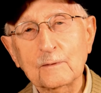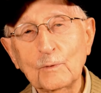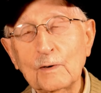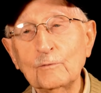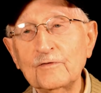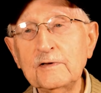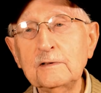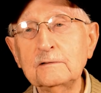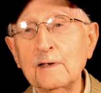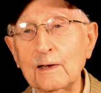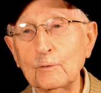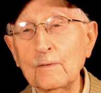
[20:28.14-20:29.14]
well, VE
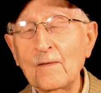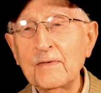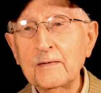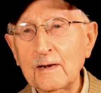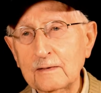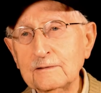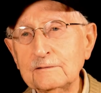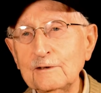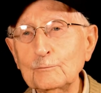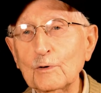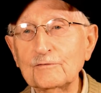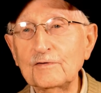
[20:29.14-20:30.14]
Day, I
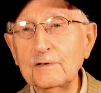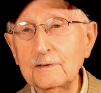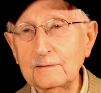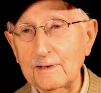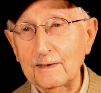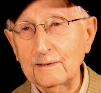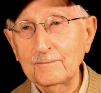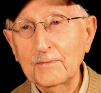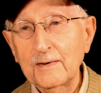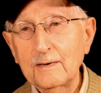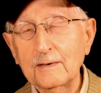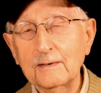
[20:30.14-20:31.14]
continued with VE Day,
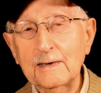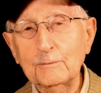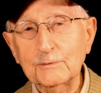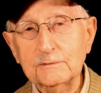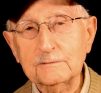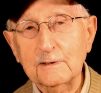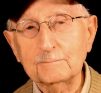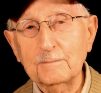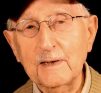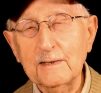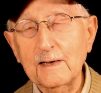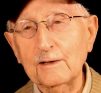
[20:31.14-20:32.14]
and that was
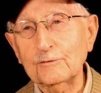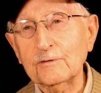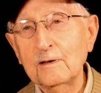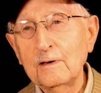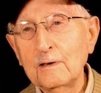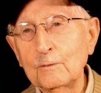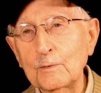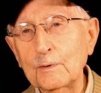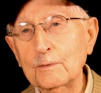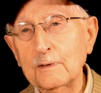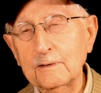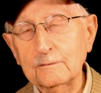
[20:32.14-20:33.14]
May 8th. We
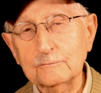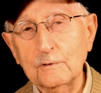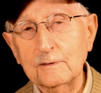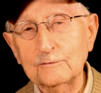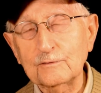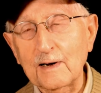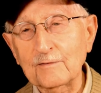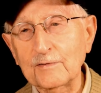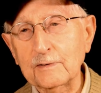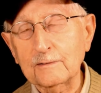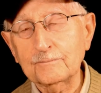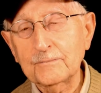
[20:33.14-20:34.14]
were
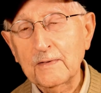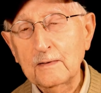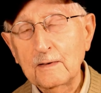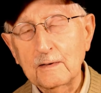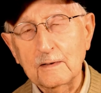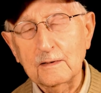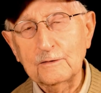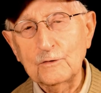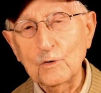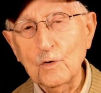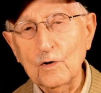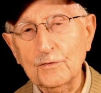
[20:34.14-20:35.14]
traveling
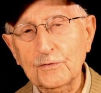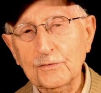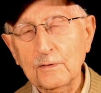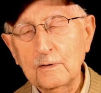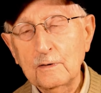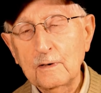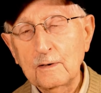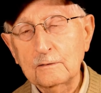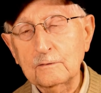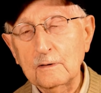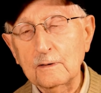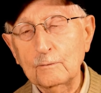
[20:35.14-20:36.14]
north,
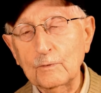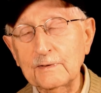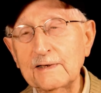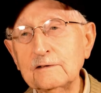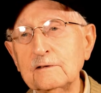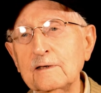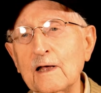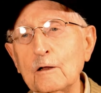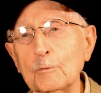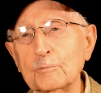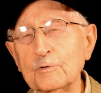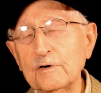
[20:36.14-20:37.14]
and we hit the
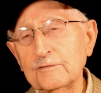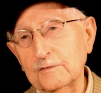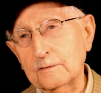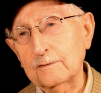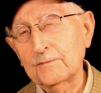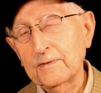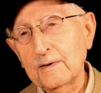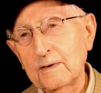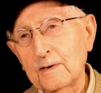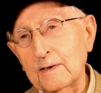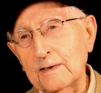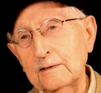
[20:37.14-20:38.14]
Elbe River.
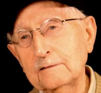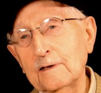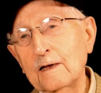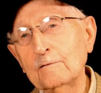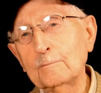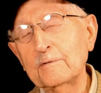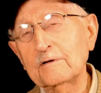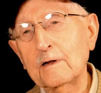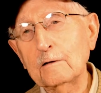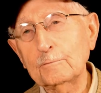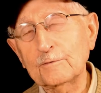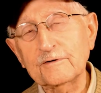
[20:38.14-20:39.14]
And at the Elbe
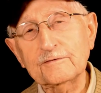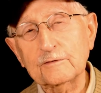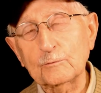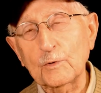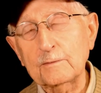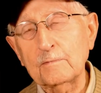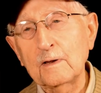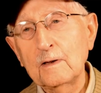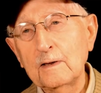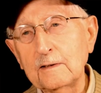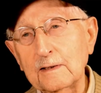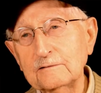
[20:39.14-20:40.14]
River,
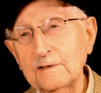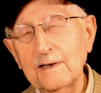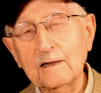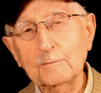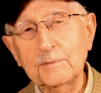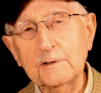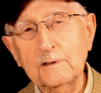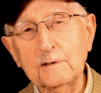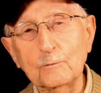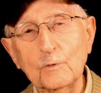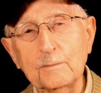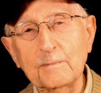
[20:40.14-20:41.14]
at ELBE,
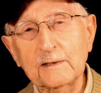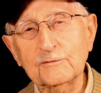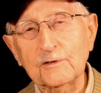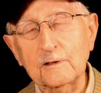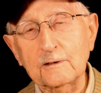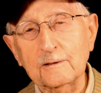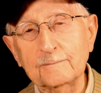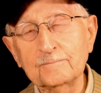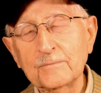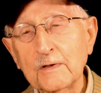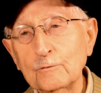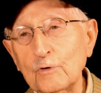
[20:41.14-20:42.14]
we met the
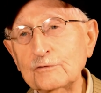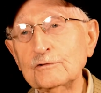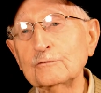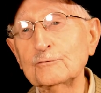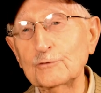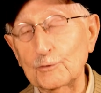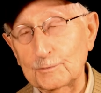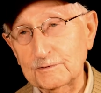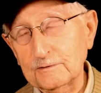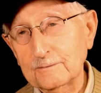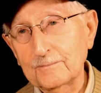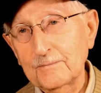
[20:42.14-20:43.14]
Russian troops.
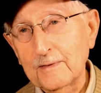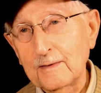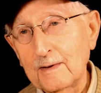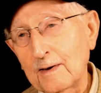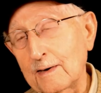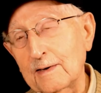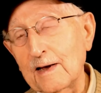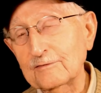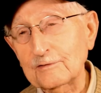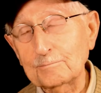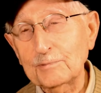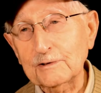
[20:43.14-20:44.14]
Okay. And I have
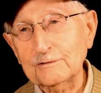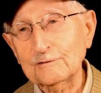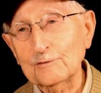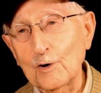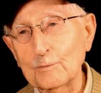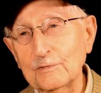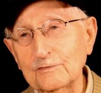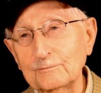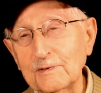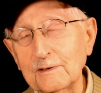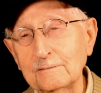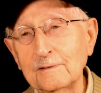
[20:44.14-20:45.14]
some pictures home of
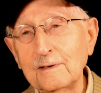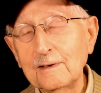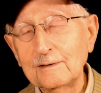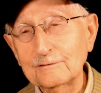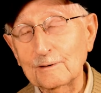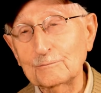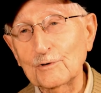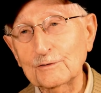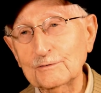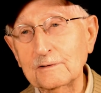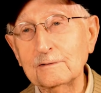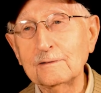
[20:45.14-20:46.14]
me and some
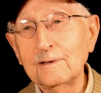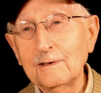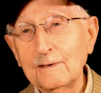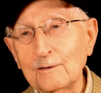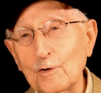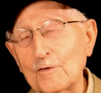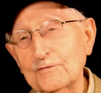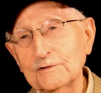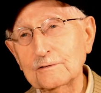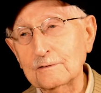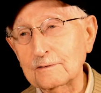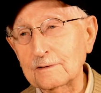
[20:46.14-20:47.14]
Russian
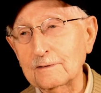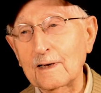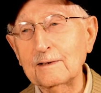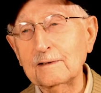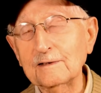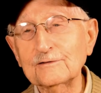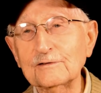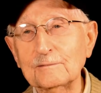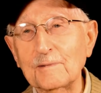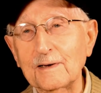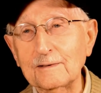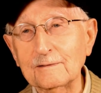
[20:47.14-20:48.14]
officer and enlisted
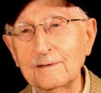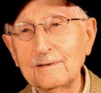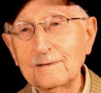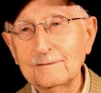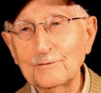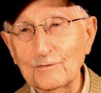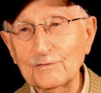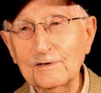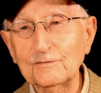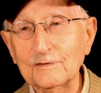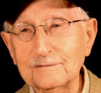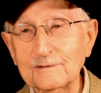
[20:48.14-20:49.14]
man, three
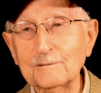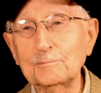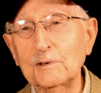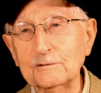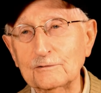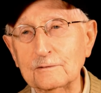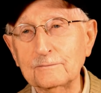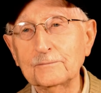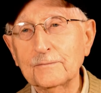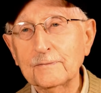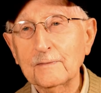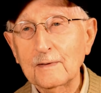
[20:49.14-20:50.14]
of us in a picture. Oh,
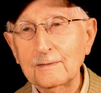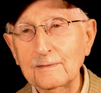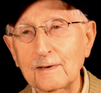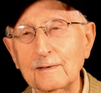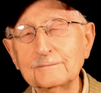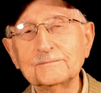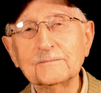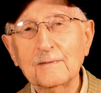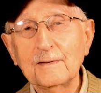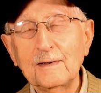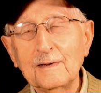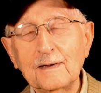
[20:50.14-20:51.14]
wow. Yeah.
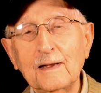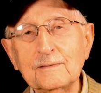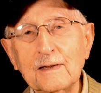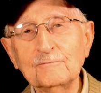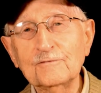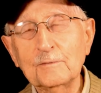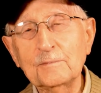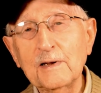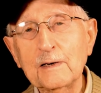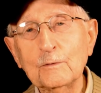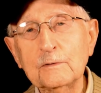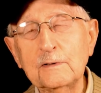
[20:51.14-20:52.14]
Yeah. And then from
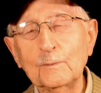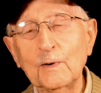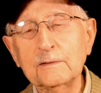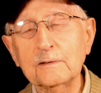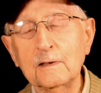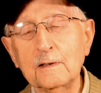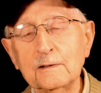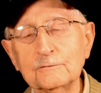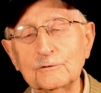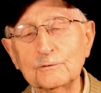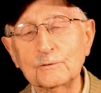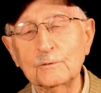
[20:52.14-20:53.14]
there, we went on
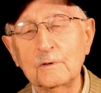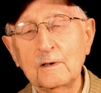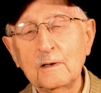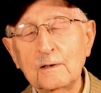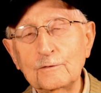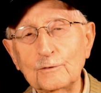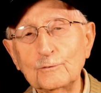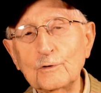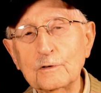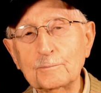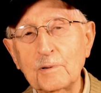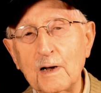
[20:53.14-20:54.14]
to the
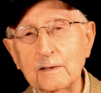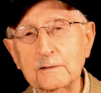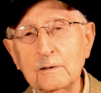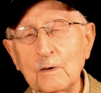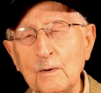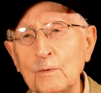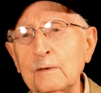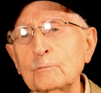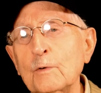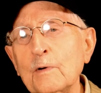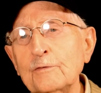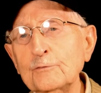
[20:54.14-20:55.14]
Ruhr Pocket. When we
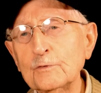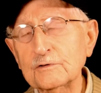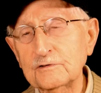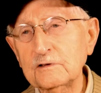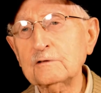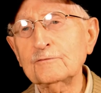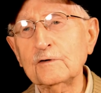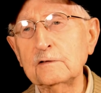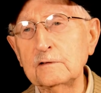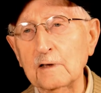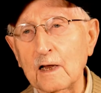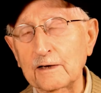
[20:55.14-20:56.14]
went through the
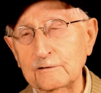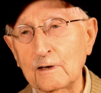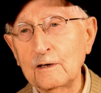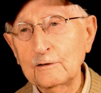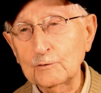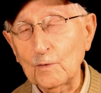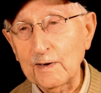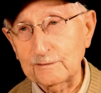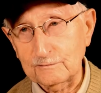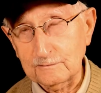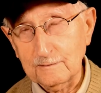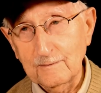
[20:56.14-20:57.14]
Siegfried Line
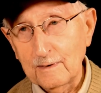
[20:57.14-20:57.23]
twice.